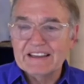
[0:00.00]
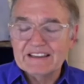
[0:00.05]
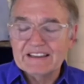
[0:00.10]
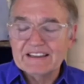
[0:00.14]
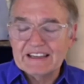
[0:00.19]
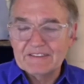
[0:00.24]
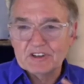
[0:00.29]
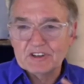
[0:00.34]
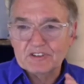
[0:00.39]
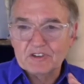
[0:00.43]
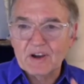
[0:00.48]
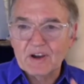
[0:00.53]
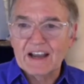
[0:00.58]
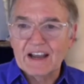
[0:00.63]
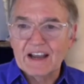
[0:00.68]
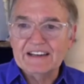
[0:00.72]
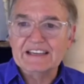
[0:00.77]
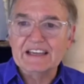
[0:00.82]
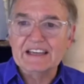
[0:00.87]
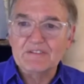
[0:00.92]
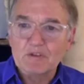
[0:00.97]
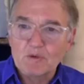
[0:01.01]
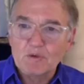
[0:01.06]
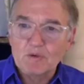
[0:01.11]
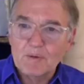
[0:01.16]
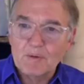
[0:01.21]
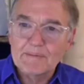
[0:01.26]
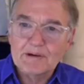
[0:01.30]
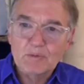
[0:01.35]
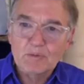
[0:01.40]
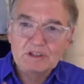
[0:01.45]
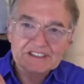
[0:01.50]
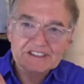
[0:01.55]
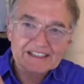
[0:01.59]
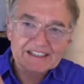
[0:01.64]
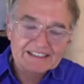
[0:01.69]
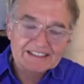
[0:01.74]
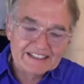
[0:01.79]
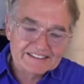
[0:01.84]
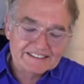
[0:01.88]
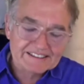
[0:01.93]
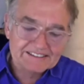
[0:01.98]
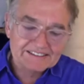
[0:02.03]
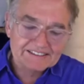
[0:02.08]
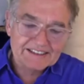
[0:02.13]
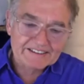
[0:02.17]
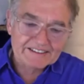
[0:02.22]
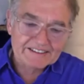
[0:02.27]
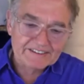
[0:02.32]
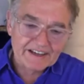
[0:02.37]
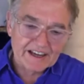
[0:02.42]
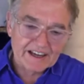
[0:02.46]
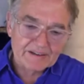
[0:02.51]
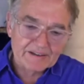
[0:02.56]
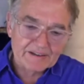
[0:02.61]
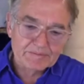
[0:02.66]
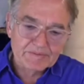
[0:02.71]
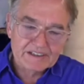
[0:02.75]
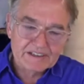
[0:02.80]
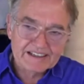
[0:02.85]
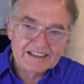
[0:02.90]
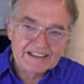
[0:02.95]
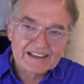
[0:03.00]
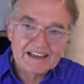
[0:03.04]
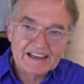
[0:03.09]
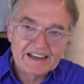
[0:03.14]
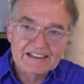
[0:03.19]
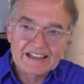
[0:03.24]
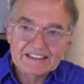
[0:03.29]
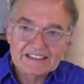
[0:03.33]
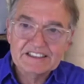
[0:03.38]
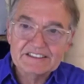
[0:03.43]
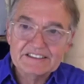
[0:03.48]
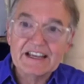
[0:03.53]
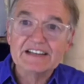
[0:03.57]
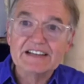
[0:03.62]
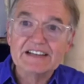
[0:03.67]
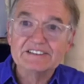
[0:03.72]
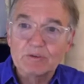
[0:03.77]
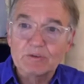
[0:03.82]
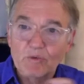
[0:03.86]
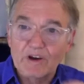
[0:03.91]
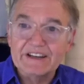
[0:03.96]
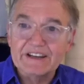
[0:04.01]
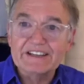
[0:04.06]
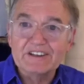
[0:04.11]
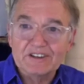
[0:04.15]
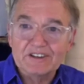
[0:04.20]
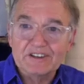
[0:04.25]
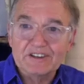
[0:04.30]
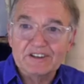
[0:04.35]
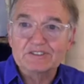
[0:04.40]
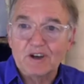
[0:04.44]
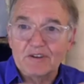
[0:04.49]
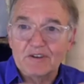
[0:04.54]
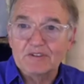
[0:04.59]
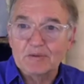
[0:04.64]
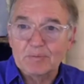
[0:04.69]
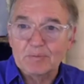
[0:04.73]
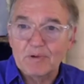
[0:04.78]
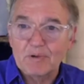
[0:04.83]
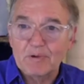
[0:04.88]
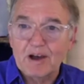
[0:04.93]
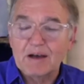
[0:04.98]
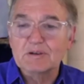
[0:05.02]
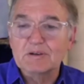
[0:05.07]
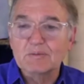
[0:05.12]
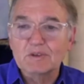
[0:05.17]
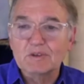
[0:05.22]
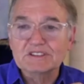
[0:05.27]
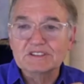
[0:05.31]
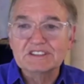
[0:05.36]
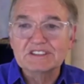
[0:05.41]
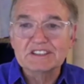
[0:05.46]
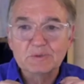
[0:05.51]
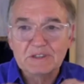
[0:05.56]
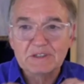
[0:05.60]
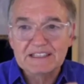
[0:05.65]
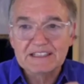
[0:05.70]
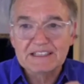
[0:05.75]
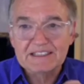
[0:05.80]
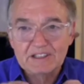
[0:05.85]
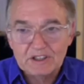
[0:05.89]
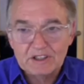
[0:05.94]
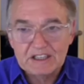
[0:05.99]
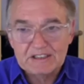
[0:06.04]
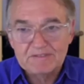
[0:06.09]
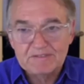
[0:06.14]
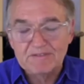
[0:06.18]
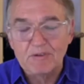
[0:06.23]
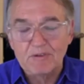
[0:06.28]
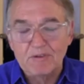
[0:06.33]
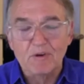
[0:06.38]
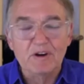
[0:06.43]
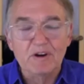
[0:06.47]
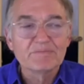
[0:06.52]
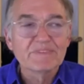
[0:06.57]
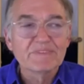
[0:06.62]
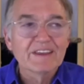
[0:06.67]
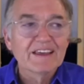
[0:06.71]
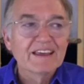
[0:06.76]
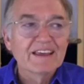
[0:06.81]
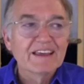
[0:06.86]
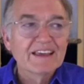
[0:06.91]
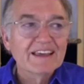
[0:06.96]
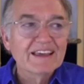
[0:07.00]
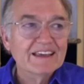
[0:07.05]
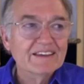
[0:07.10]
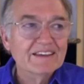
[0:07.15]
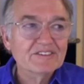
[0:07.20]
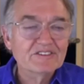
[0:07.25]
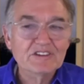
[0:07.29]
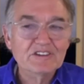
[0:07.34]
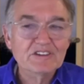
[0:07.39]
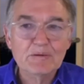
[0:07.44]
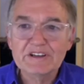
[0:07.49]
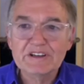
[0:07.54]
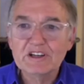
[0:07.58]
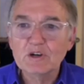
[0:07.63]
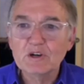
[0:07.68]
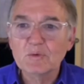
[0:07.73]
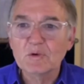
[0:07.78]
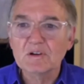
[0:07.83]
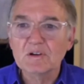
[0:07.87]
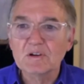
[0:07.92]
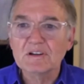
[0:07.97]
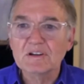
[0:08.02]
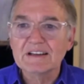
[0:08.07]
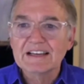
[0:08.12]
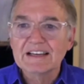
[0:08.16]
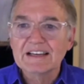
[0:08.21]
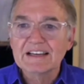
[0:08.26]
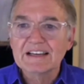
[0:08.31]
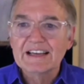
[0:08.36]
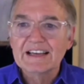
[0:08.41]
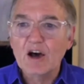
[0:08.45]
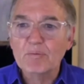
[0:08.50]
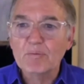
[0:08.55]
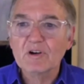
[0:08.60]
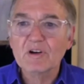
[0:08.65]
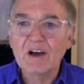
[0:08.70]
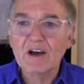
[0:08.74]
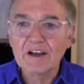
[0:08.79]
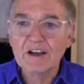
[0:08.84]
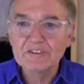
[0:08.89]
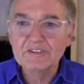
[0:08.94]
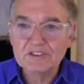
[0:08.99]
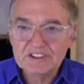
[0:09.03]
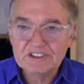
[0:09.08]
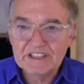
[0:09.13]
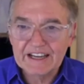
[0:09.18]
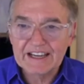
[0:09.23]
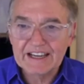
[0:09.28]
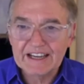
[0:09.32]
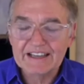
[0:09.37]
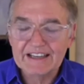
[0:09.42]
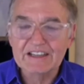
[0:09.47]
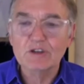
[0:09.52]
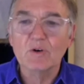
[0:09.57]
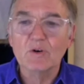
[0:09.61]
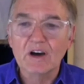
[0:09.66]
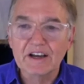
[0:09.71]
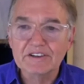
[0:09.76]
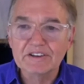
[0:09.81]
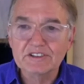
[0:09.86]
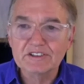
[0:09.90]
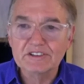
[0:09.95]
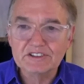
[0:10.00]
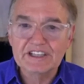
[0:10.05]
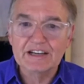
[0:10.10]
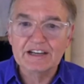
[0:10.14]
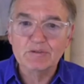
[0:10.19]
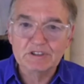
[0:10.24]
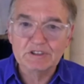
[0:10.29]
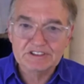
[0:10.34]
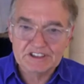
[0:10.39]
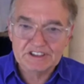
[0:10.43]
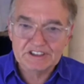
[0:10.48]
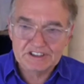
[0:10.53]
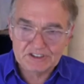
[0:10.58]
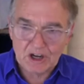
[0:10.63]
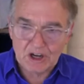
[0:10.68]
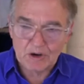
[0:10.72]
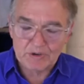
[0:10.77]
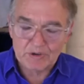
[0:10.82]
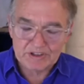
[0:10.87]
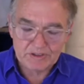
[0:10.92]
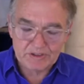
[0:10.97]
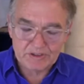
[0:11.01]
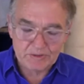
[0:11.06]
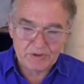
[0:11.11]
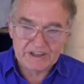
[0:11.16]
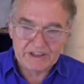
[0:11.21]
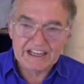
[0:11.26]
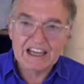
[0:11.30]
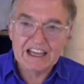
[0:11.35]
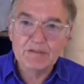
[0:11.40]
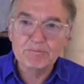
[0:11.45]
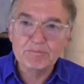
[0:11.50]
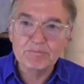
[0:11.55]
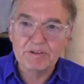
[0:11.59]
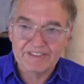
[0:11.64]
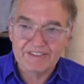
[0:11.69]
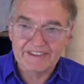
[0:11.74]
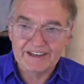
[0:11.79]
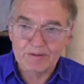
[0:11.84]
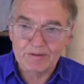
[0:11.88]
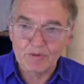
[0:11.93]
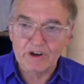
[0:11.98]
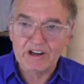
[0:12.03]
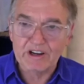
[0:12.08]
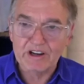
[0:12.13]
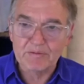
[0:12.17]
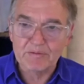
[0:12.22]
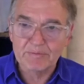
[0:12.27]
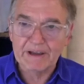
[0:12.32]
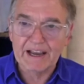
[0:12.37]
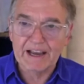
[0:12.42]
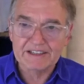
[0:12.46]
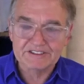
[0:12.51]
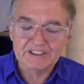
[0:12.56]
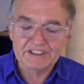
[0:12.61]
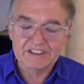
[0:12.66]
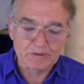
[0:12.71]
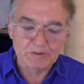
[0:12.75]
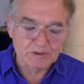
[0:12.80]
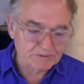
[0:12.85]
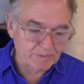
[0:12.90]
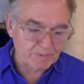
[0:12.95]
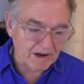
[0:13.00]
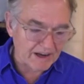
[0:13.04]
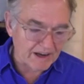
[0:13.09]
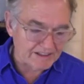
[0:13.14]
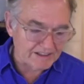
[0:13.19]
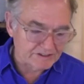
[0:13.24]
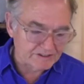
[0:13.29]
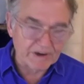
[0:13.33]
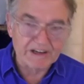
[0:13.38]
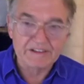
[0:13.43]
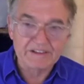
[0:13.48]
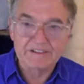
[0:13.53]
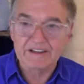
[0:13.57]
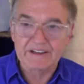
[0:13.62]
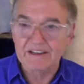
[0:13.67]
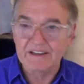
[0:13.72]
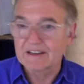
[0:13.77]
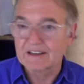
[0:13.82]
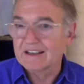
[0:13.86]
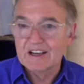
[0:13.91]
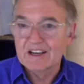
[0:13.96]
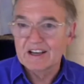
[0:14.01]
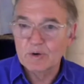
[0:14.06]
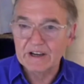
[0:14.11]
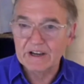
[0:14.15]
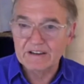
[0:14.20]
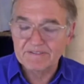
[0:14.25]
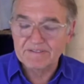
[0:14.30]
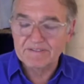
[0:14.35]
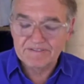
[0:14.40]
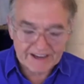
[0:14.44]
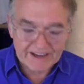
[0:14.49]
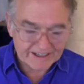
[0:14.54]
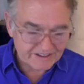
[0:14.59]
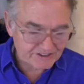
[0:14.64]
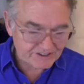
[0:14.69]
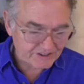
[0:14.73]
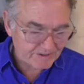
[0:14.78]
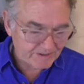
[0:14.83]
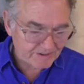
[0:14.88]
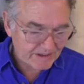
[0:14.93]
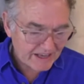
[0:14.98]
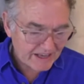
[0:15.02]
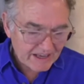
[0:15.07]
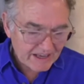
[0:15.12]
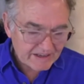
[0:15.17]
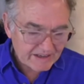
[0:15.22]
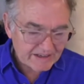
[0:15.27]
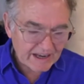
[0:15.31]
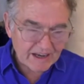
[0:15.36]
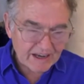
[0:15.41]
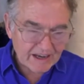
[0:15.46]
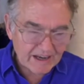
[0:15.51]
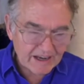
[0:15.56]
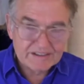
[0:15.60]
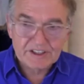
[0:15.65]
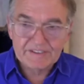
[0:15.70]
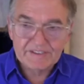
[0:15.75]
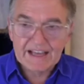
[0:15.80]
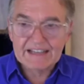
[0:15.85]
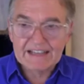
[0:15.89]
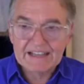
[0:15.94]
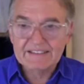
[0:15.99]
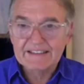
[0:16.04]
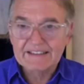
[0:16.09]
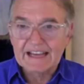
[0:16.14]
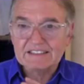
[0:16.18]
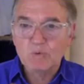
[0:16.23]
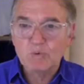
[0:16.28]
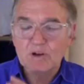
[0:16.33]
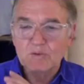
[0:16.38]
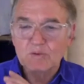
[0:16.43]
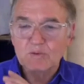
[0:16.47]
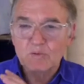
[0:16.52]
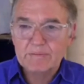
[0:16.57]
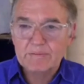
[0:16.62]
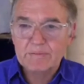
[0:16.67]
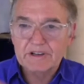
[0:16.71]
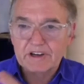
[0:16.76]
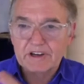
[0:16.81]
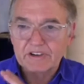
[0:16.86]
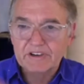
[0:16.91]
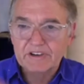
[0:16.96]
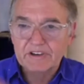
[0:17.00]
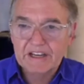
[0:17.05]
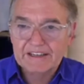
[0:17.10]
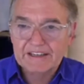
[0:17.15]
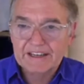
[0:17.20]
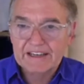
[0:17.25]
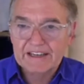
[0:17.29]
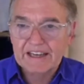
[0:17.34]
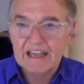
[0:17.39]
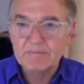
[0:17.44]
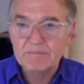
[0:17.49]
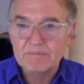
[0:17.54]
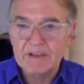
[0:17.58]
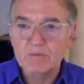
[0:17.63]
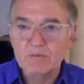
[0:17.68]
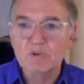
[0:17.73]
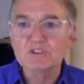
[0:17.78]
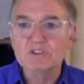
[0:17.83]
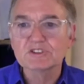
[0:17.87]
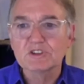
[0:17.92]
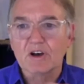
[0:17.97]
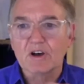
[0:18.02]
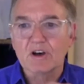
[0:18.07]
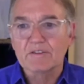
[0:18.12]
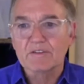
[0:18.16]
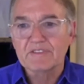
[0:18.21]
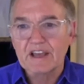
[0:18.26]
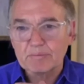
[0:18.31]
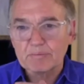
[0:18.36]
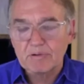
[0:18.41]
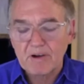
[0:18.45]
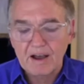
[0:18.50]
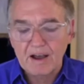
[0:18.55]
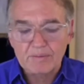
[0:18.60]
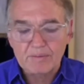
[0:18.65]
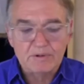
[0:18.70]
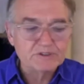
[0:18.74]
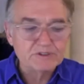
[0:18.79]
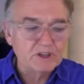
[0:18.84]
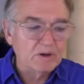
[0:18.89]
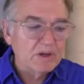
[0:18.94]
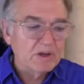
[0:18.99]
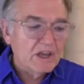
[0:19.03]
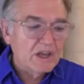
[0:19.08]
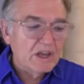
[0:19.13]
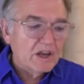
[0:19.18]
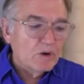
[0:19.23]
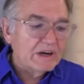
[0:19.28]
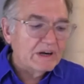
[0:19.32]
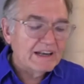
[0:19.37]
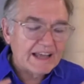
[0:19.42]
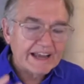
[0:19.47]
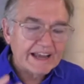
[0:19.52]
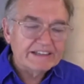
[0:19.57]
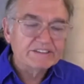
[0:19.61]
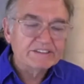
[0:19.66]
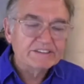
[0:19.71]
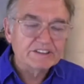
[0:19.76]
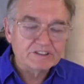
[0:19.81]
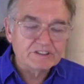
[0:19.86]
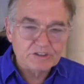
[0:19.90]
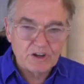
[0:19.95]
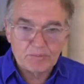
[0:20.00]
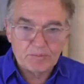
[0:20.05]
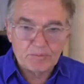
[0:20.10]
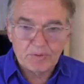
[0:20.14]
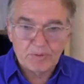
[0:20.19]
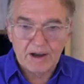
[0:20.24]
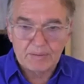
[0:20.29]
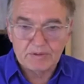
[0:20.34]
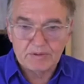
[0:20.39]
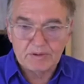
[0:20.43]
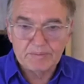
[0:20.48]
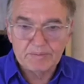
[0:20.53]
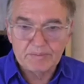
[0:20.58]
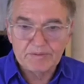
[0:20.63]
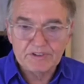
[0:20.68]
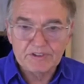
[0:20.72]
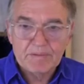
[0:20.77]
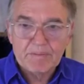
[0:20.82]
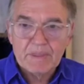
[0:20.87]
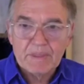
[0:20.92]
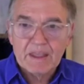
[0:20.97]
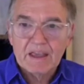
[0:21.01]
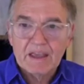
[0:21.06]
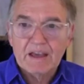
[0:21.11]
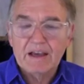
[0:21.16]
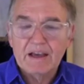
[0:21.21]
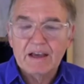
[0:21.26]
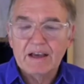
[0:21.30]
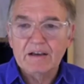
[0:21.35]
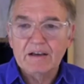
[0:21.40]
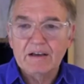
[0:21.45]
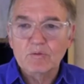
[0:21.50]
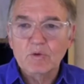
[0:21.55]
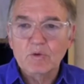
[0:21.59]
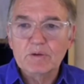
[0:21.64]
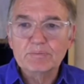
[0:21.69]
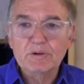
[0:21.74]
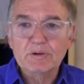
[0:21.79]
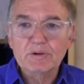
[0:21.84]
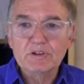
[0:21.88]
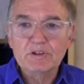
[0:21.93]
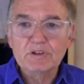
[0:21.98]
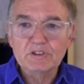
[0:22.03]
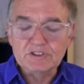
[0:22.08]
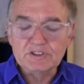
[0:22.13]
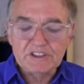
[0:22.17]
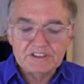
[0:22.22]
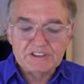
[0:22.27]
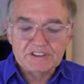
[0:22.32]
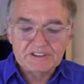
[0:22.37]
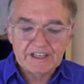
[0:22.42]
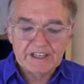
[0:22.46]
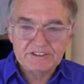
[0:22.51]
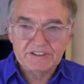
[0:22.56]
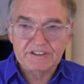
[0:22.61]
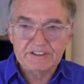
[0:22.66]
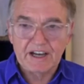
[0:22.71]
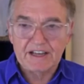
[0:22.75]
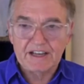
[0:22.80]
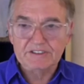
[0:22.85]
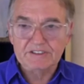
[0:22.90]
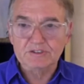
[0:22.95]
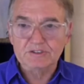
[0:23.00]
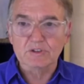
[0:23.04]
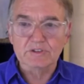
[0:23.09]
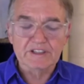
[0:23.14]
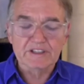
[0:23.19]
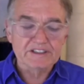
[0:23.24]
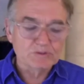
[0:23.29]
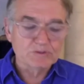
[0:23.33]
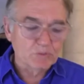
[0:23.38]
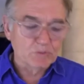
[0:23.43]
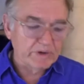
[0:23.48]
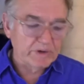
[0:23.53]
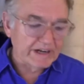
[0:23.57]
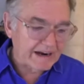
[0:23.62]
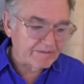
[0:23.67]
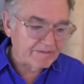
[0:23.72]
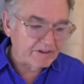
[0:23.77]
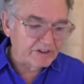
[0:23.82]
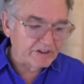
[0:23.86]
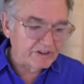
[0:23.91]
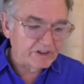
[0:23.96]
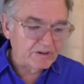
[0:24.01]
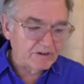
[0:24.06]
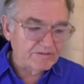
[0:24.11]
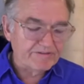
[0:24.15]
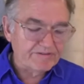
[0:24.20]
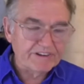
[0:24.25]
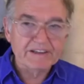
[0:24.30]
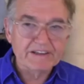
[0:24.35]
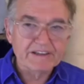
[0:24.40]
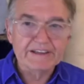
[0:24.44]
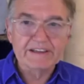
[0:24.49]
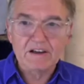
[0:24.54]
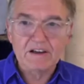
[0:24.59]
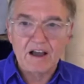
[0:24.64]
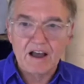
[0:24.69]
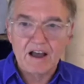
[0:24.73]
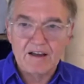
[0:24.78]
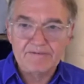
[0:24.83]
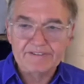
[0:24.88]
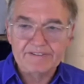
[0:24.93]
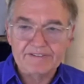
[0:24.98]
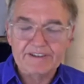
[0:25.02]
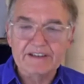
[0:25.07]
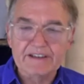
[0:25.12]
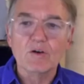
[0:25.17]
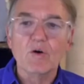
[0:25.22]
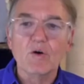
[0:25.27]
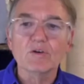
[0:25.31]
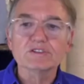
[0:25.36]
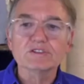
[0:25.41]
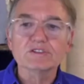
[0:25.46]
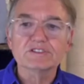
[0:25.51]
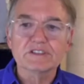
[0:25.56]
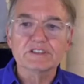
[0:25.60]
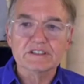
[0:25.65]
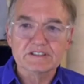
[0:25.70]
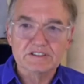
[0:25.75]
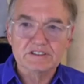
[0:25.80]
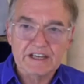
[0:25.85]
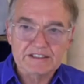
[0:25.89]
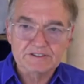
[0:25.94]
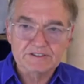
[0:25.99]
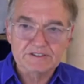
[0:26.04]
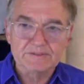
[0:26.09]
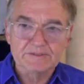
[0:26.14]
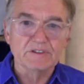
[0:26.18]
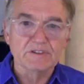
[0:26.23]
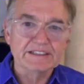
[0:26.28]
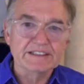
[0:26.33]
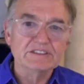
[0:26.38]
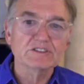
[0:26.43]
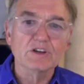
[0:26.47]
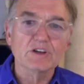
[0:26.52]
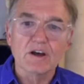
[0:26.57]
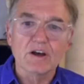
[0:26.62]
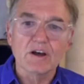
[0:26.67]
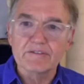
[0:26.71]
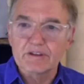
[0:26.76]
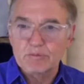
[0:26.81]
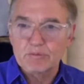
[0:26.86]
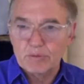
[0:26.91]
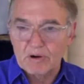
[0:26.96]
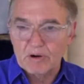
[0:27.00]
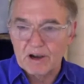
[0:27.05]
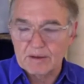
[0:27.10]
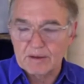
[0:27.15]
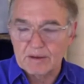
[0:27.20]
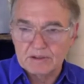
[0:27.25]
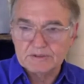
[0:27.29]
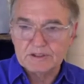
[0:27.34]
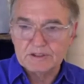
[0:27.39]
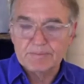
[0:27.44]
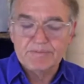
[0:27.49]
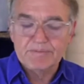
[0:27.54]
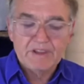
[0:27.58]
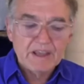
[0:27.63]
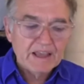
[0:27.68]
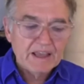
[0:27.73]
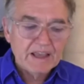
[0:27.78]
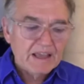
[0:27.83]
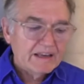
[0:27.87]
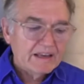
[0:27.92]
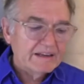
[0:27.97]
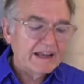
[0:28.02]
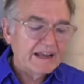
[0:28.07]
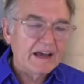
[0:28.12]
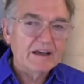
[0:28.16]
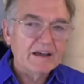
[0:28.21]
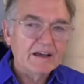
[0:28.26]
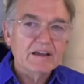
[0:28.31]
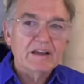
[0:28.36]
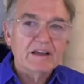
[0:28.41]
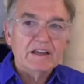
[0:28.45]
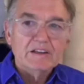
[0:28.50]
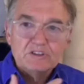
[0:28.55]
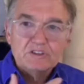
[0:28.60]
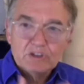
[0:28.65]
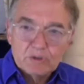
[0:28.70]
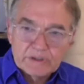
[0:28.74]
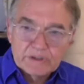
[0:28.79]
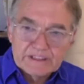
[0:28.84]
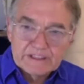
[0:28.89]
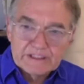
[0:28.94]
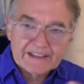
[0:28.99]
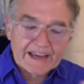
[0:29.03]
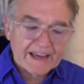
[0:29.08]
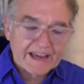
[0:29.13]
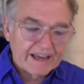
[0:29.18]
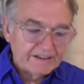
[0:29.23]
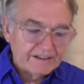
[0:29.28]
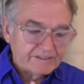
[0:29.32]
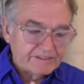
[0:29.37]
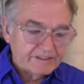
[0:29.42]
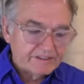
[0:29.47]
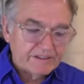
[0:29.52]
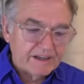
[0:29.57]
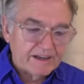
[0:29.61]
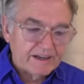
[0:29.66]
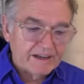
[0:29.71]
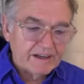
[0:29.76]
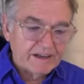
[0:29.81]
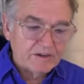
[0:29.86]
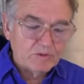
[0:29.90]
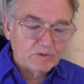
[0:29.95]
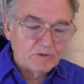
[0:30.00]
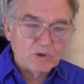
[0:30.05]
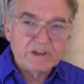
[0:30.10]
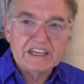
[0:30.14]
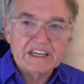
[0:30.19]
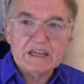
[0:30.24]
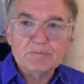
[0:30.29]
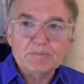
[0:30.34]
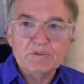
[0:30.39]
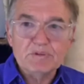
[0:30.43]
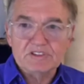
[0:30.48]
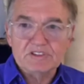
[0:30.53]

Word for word: if you're trying to give a woman what she needs at that time, unless she's actually wanting you to solve the problem, what she's really looking for is someone who will help her understand, who will understand what she's going through, and empathy, a more compassionate response rather than a quick fix. Now, so that's what women are needing, and men will solve that problem. So we like to solve problems. What produces testosterone is whenever you're feeling confident or successful in solving problems. Now, doing that will keep your